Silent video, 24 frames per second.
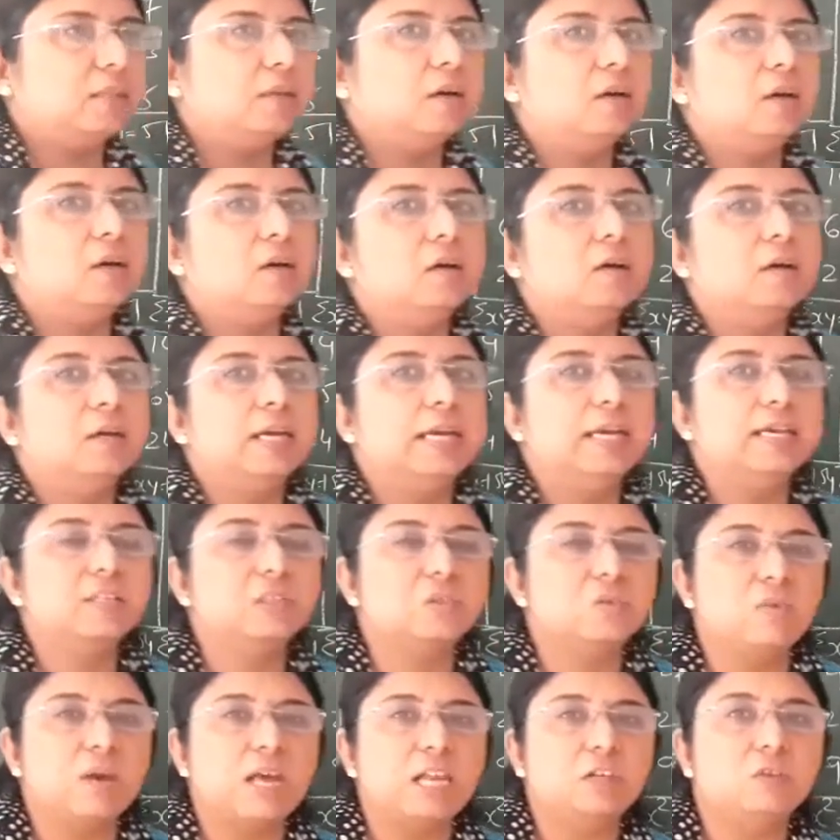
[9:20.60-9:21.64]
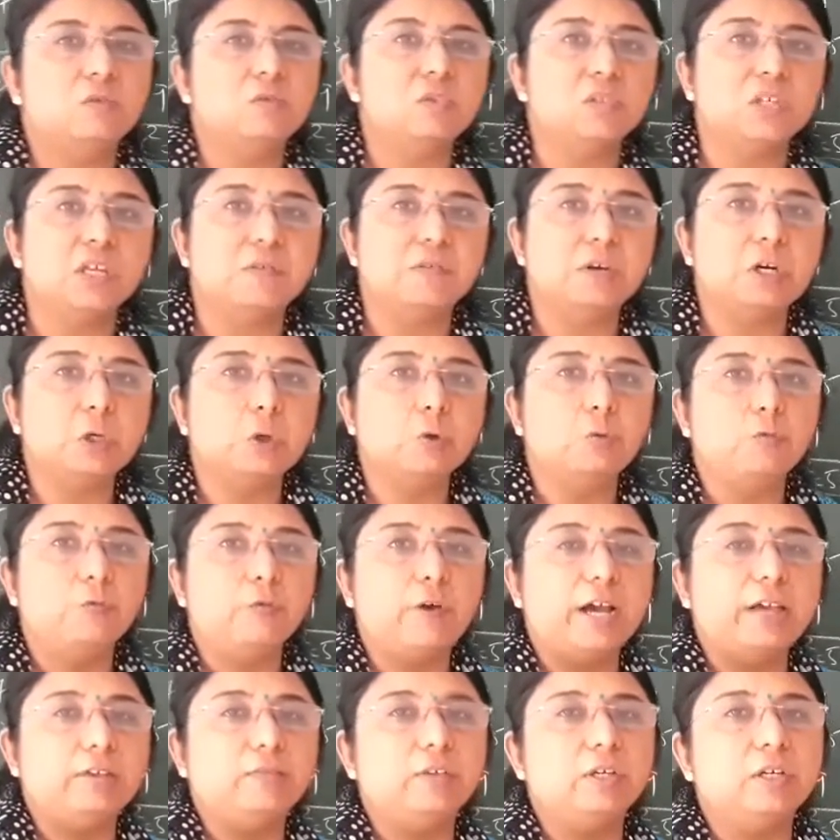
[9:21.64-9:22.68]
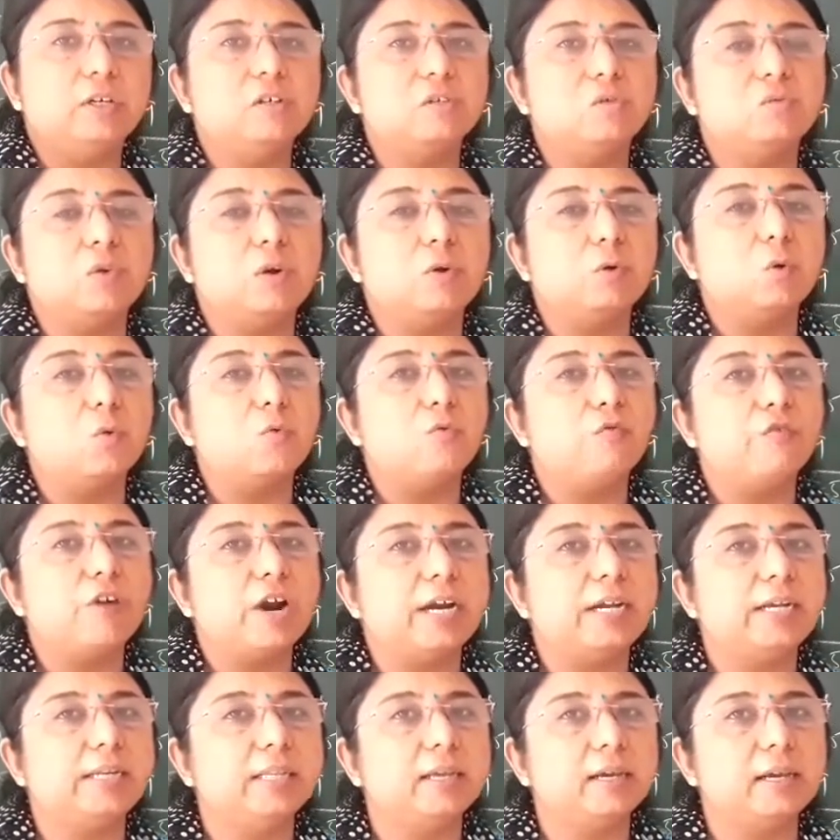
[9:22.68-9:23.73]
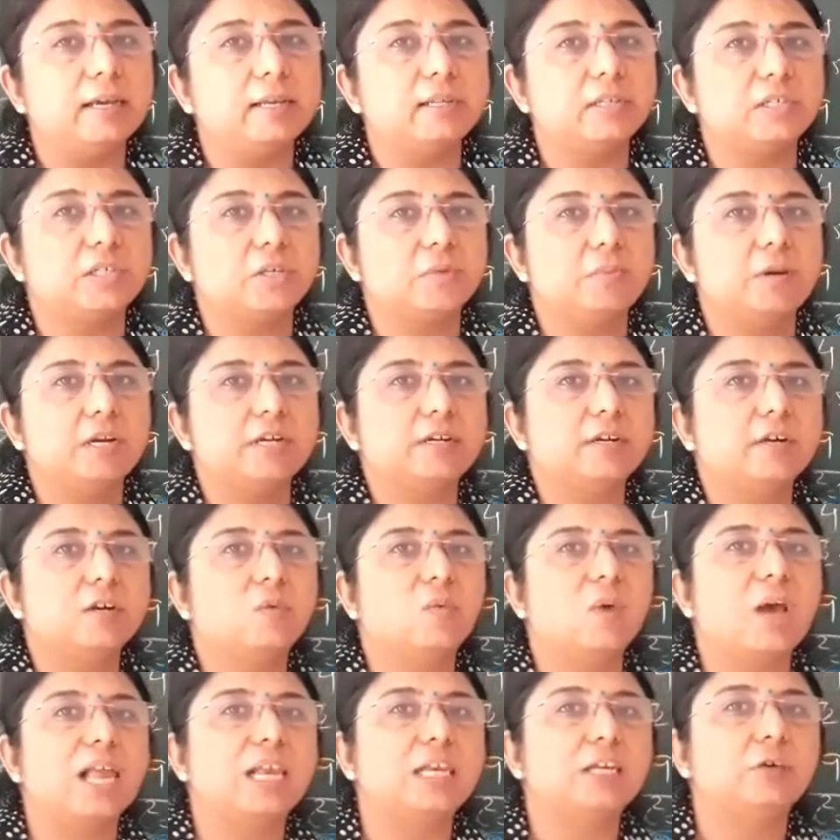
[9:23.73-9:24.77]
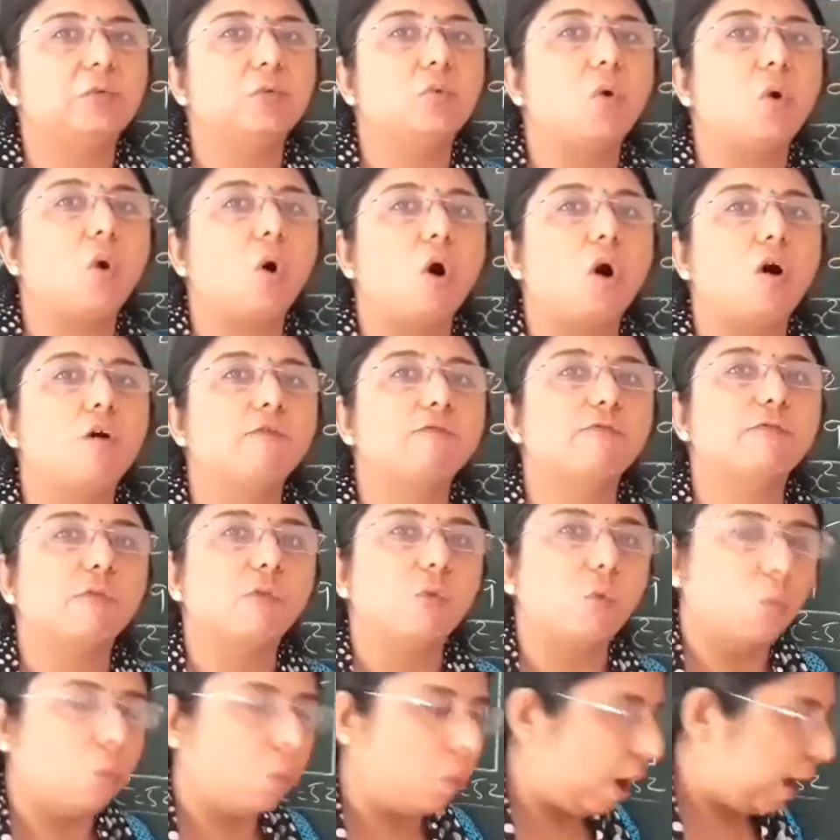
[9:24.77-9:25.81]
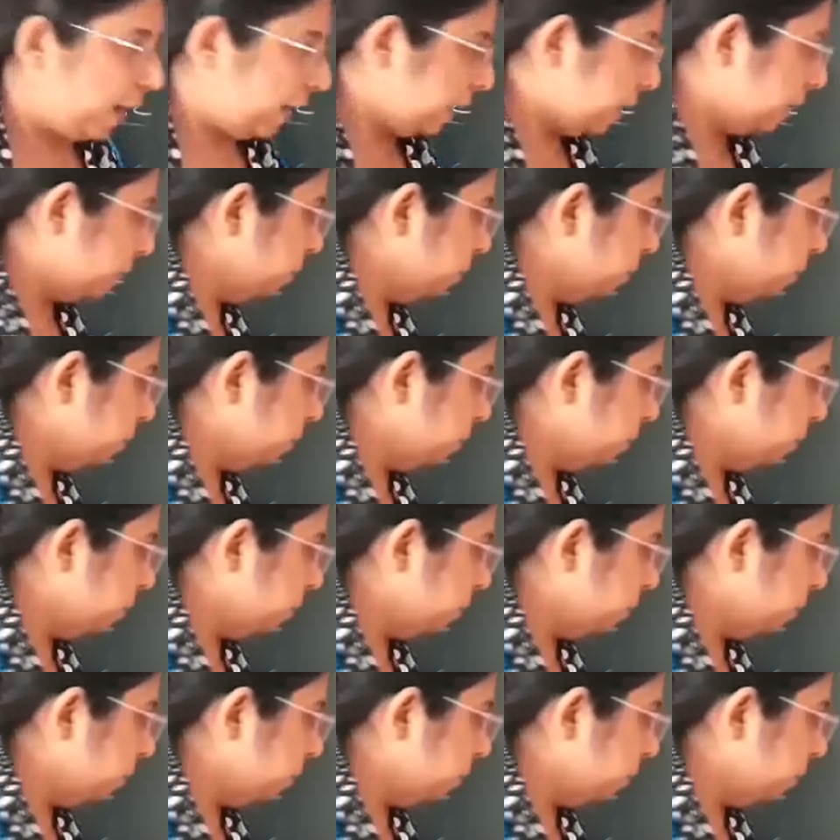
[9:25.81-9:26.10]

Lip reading: the x value is given to 5 years, we have to find the estimated value of y.